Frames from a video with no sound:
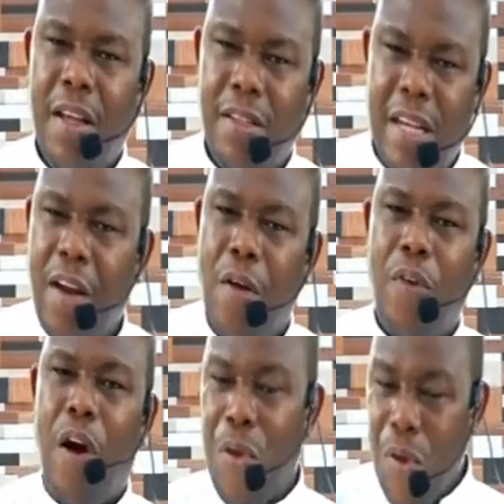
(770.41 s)
child of
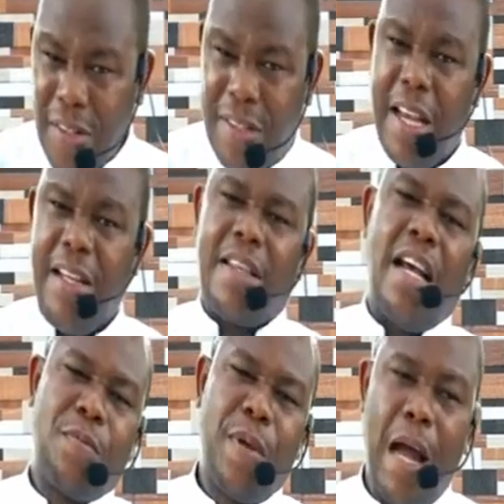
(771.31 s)
God, use it
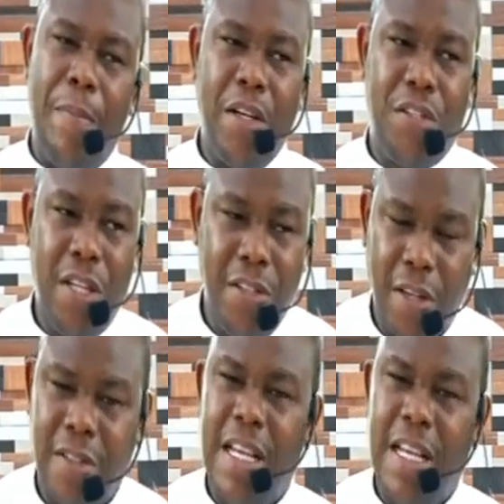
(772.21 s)
and speak about Jesus.